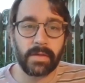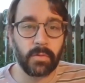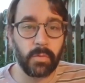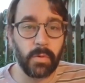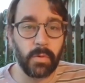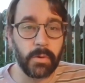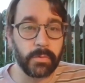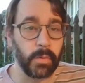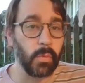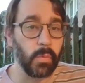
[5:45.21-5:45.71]

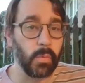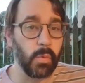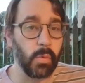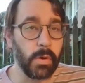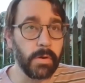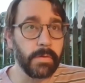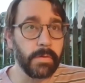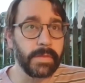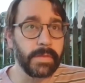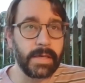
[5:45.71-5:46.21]
quote,
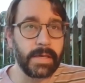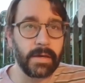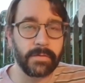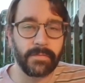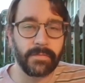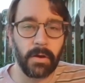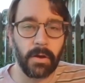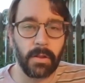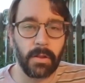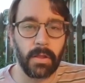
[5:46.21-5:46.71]
worthy of
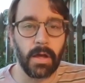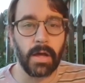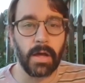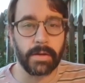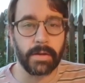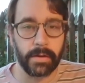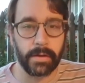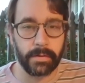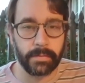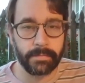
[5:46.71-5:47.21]
all
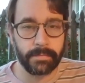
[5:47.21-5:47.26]
honor.